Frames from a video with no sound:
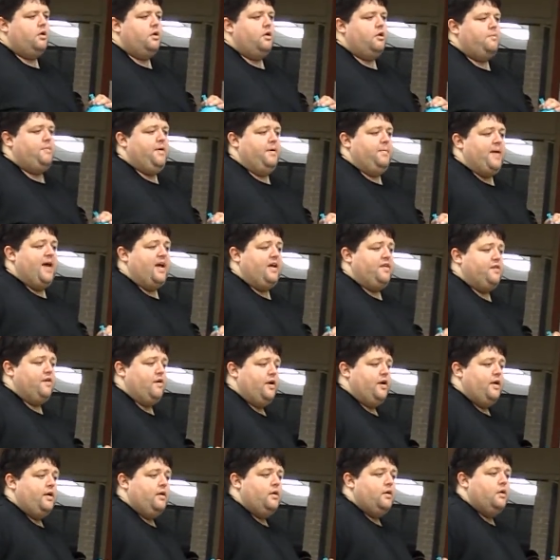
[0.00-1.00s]
Oh, the Big Bang
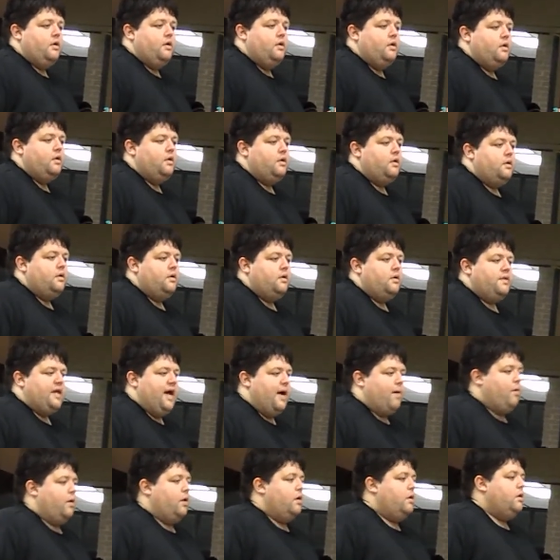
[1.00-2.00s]
Theory.
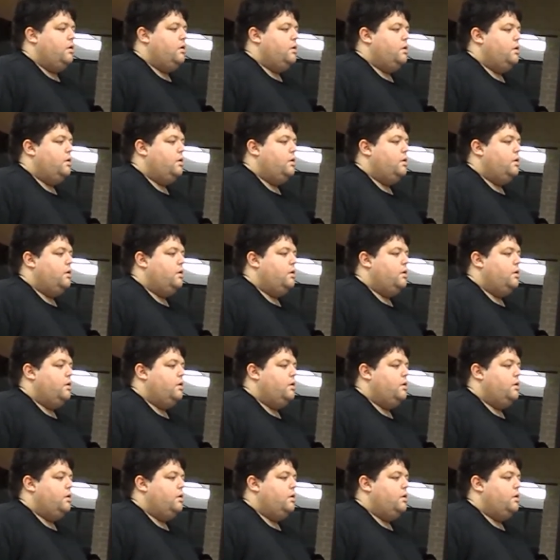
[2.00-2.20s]
That one.